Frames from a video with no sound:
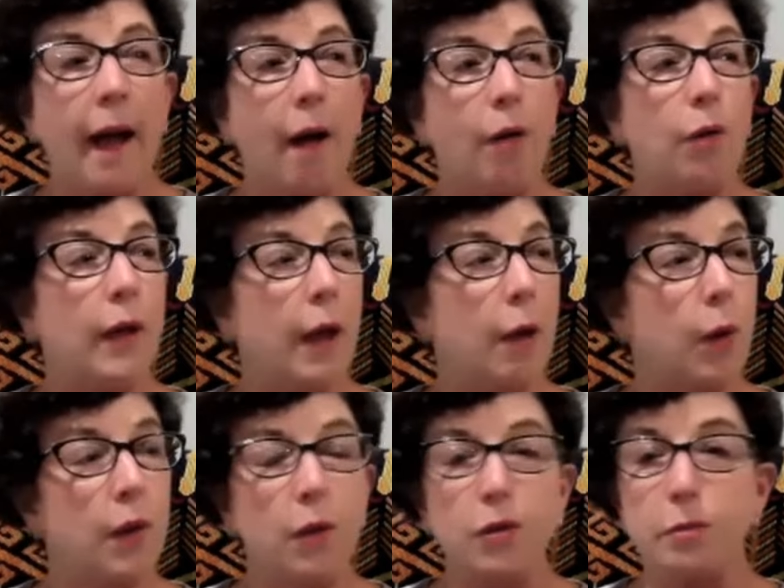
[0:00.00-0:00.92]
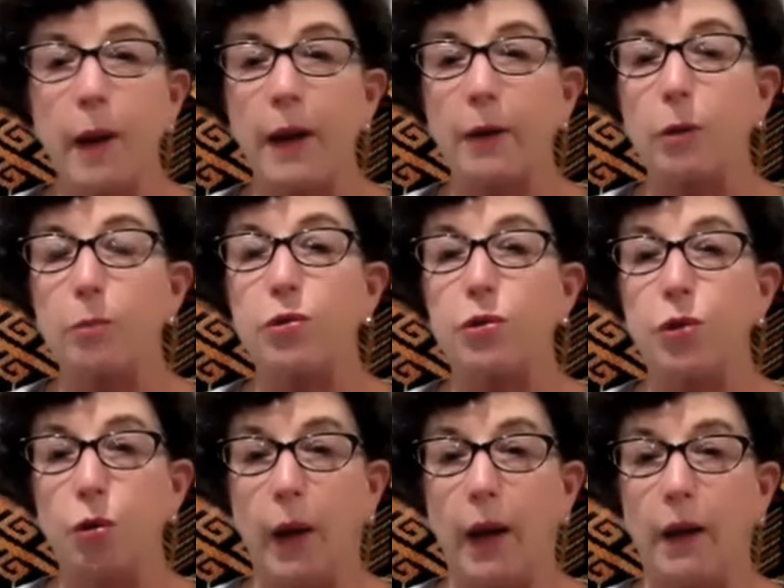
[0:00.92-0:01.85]
okay, what are those microbes
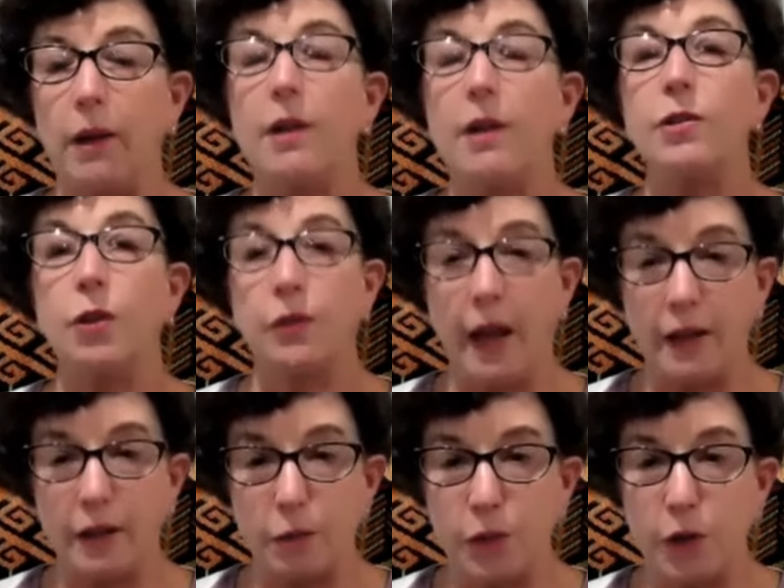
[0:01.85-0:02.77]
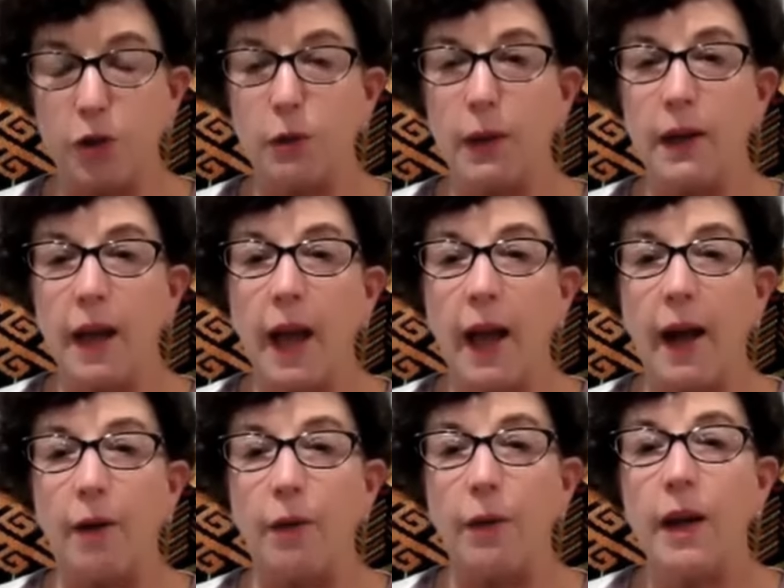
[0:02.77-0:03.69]
doing? So that's what they're doing
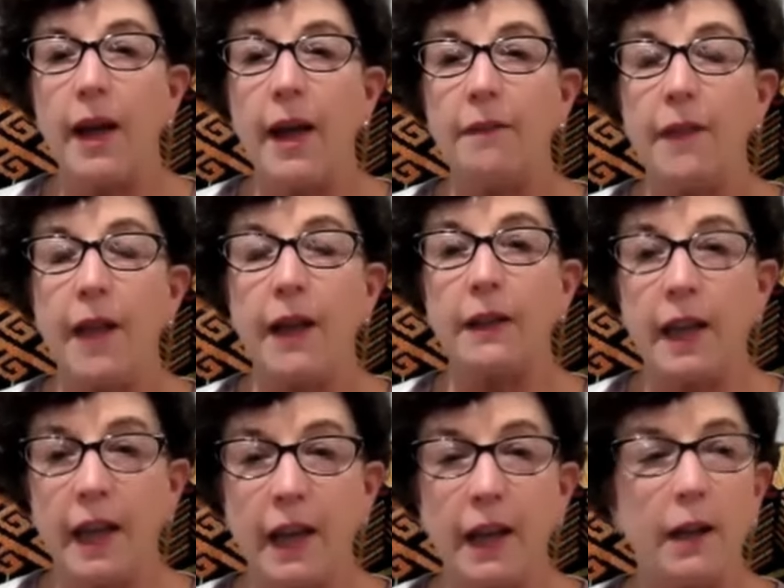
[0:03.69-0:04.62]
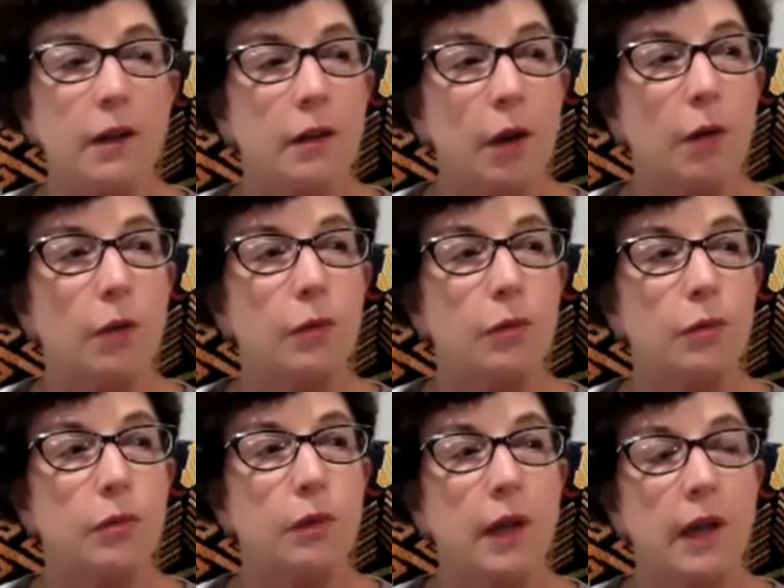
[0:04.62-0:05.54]
now. And then can
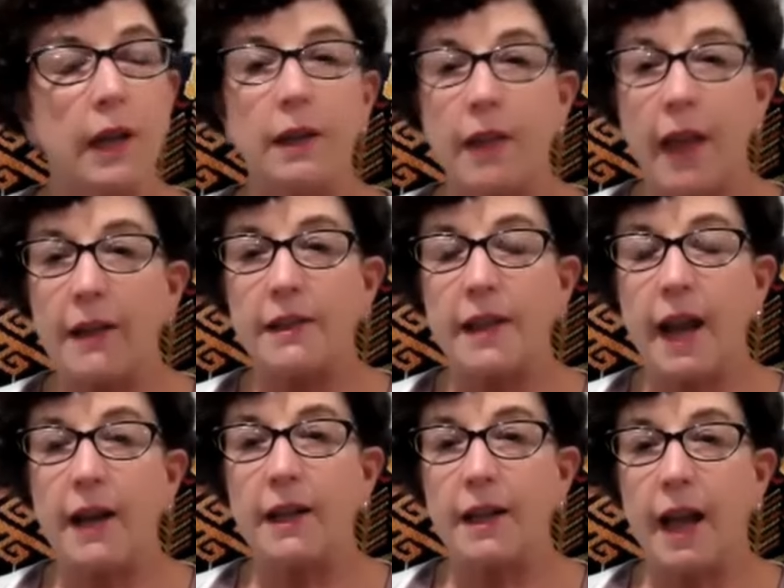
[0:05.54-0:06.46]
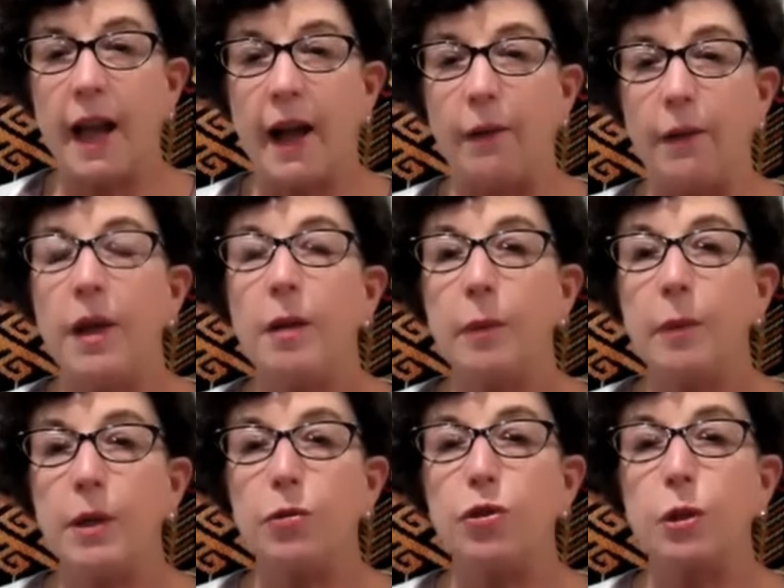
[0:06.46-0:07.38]
that data now
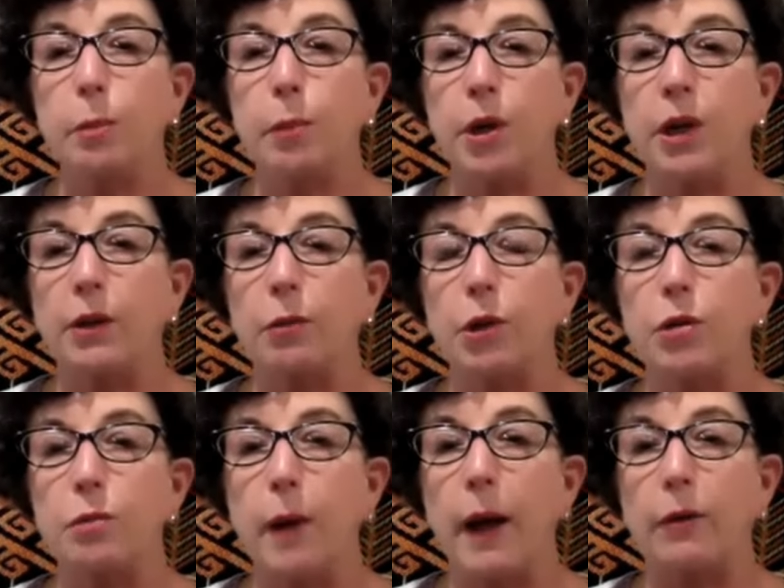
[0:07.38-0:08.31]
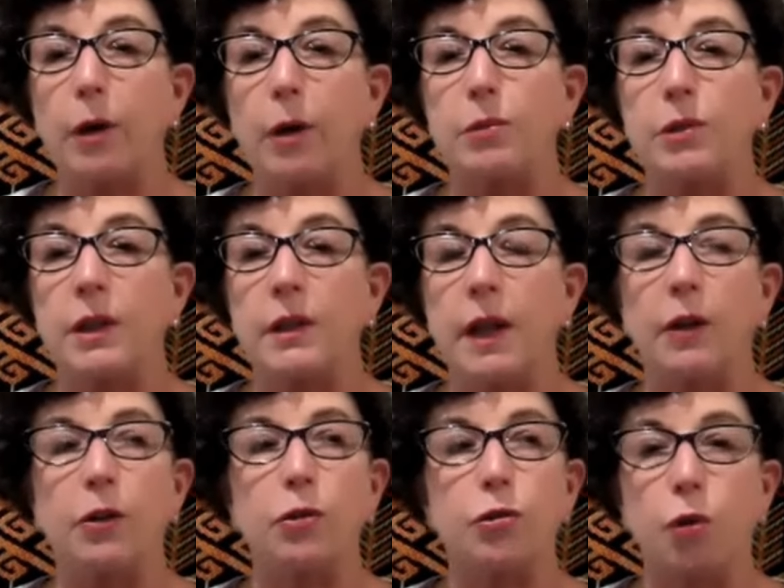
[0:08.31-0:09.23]
be used to predict which microbes can
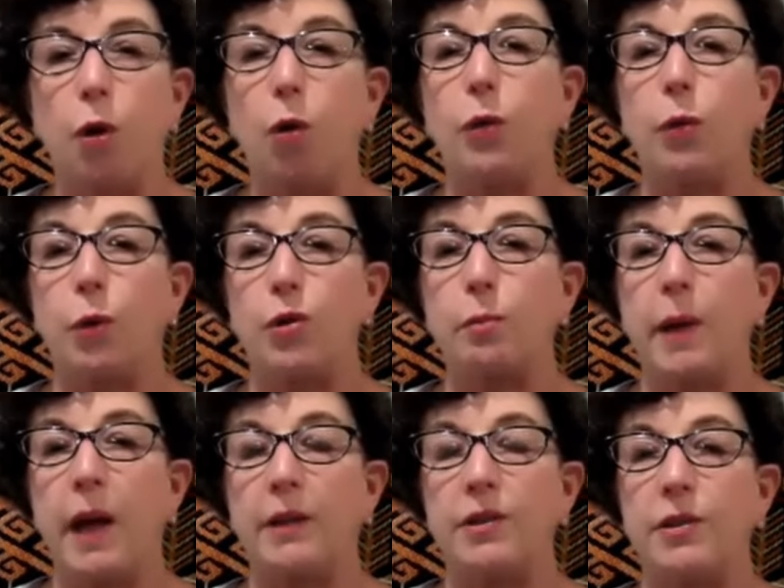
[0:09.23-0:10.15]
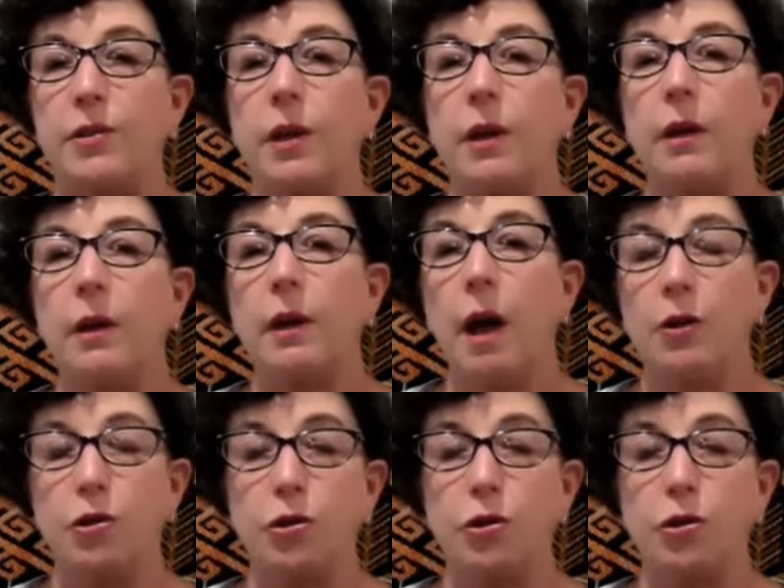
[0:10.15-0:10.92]
then control the worst pests on